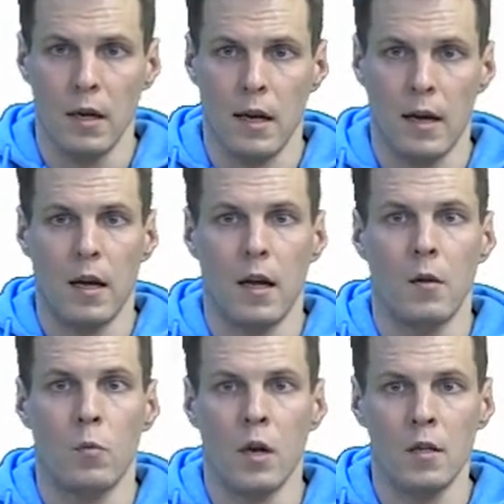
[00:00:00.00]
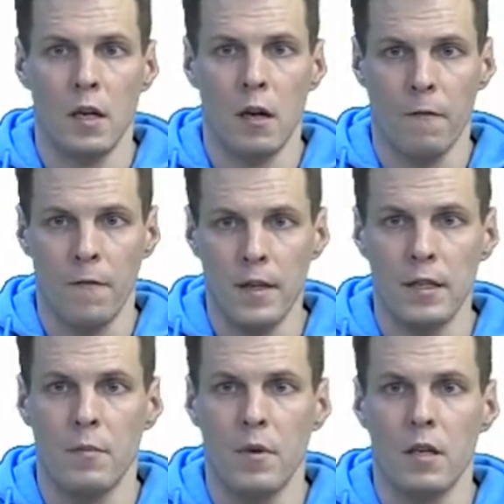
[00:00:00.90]
And once I have
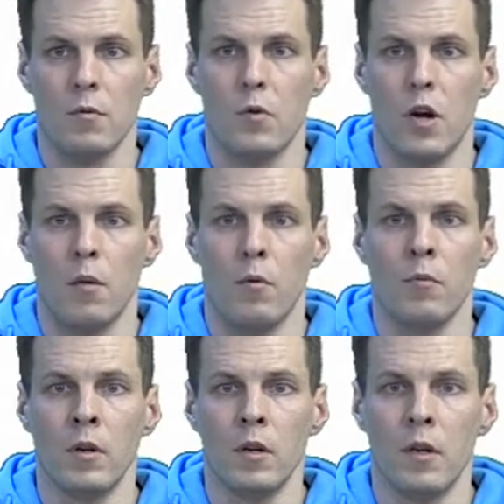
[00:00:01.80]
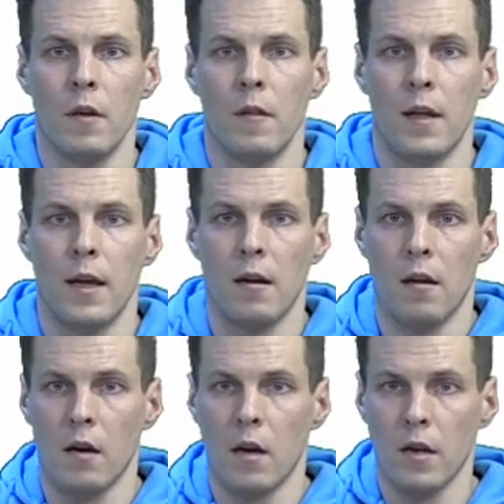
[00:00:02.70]
fixed the biggest problem, then
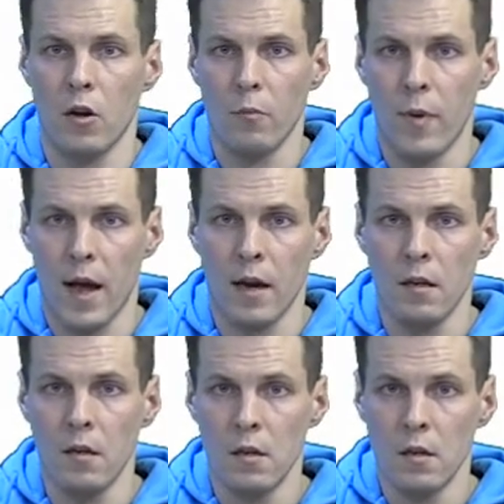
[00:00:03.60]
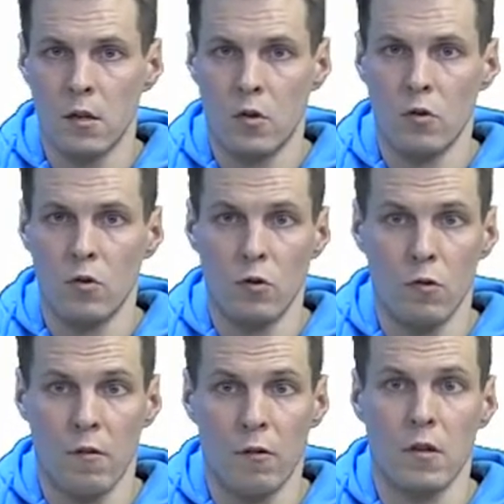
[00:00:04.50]
I go back to do
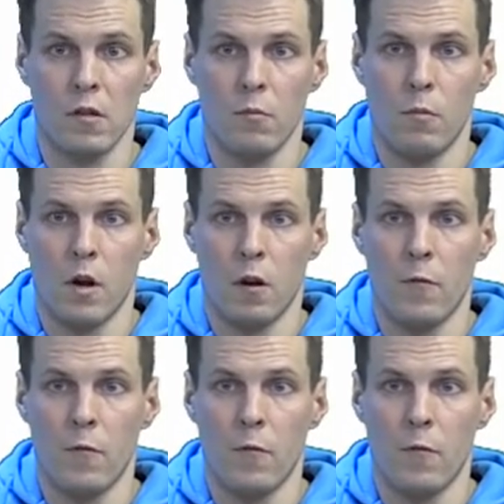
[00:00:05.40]
a regression model.